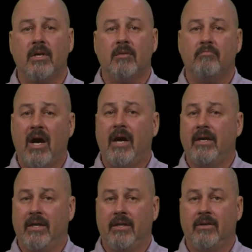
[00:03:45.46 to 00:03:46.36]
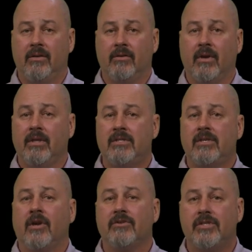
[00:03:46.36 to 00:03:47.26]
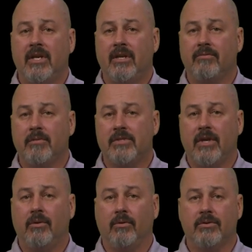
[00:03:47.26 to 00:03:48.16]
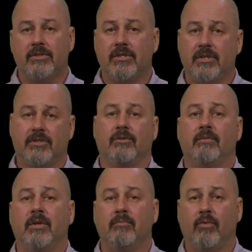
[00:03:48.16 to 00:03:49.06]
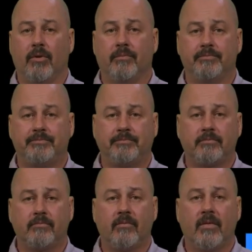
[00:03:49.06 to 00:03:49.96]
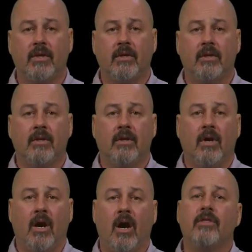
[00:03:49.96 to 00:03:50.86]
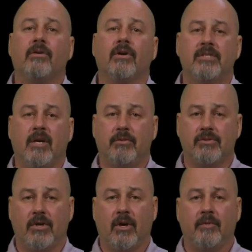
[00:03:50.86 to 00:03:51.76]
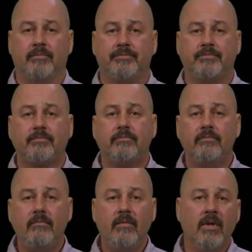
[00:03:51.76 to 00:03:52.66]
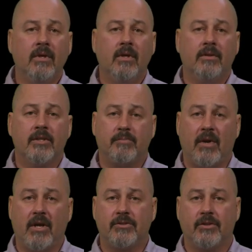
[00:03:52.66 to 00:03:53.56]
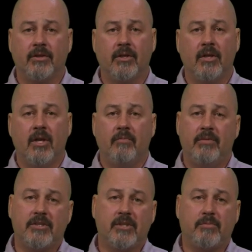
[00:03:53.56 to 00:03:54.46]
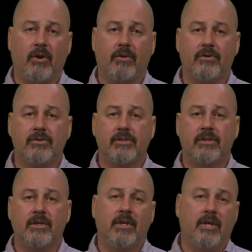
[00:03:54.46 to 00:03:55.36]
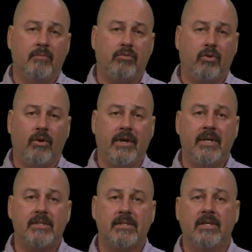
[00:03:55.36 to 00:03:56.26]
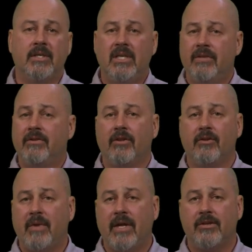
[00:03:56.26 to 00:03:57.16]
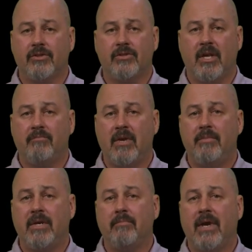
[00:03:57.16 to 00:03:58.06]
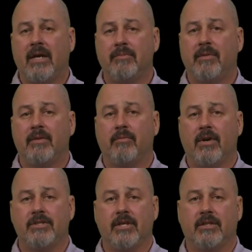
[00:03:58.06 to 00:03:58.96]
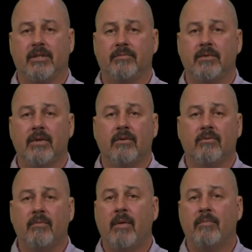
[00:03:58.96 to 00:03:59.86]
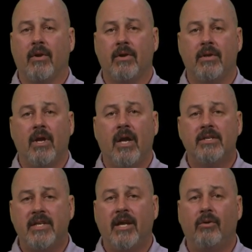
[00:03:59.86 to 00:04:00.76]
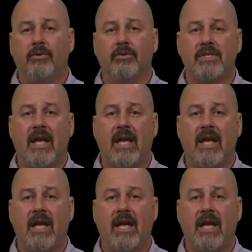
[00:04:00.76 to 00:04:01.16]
Buy-in, or at least understanding from your stakeholders, is extremely important. Other examples are the sponsor, business partners, employees, even other managers that may be impacted by the project. Remember, a stakeholder is